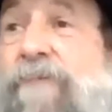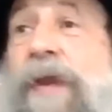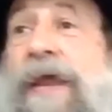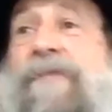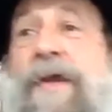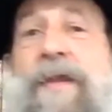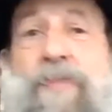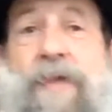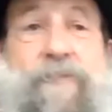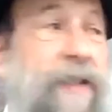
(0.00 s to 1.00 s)
whatever it is,
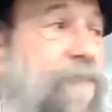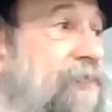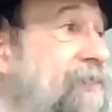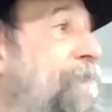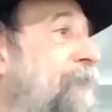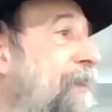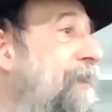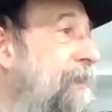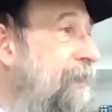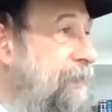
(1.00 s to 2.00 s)
you have to give something,
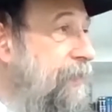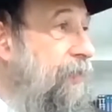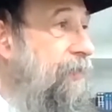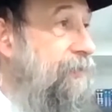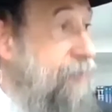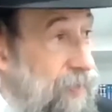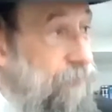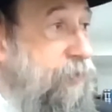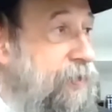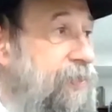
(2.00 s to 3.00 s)
so you give
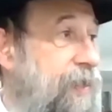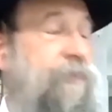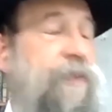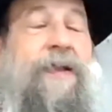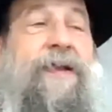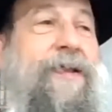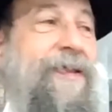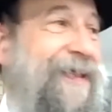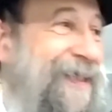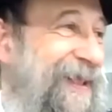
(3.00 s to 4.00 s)
only something.
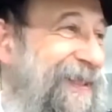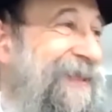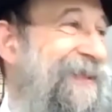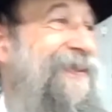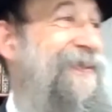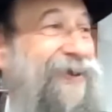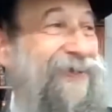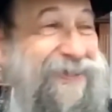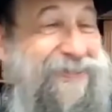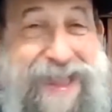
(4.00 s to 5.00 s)
So
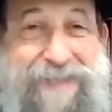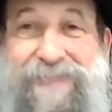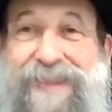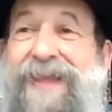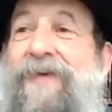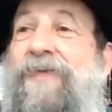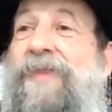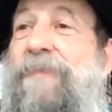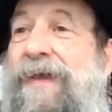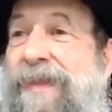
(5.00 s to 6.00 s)
the same thing goes
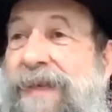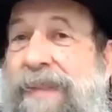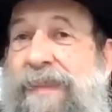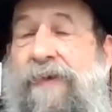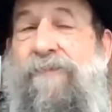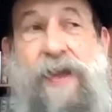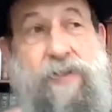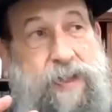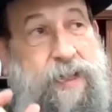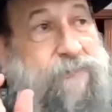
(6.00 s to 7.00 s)
about netarevai.
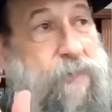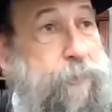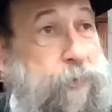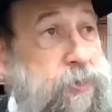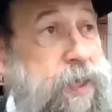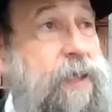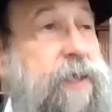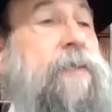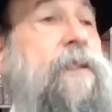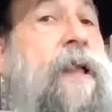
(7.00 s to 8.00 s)
You can give a porter,
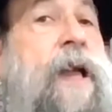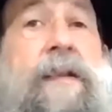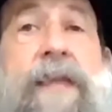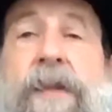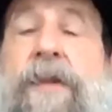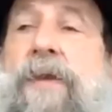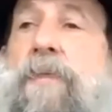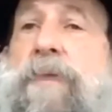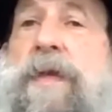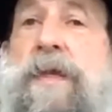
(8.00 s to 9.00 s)
and then you
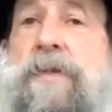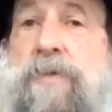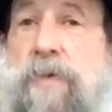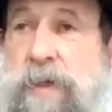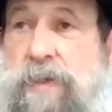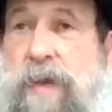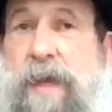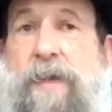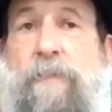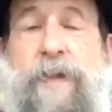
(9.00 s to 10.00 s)
bring it to
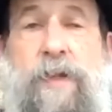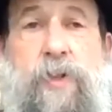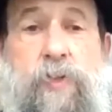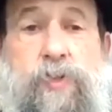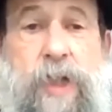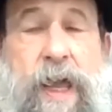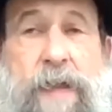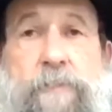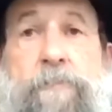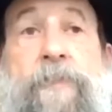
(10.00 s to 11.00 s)
Yerushalayim.